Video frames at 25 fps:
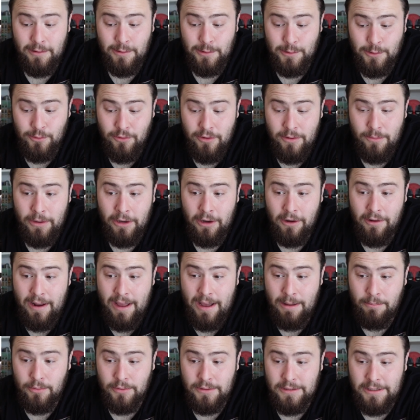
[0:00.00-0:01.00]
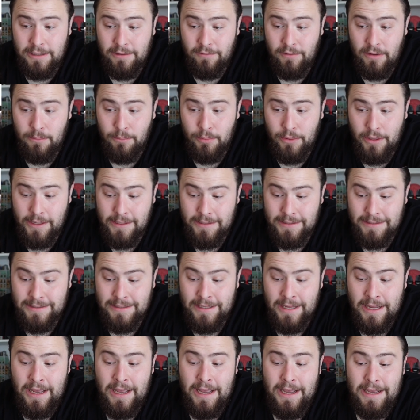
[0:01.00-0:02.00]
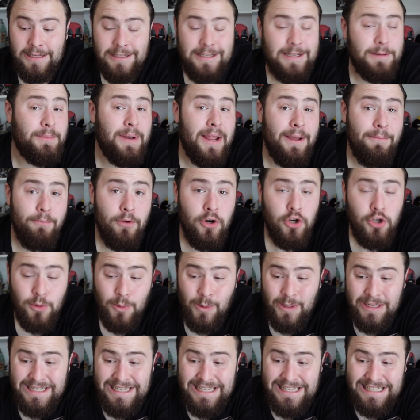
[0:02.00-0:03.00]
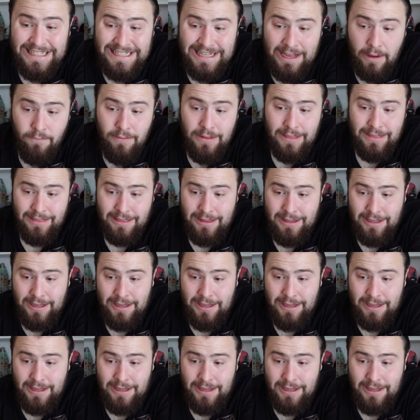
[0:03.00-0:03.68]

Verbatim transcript: streaming on Apple TV Plus September 27th.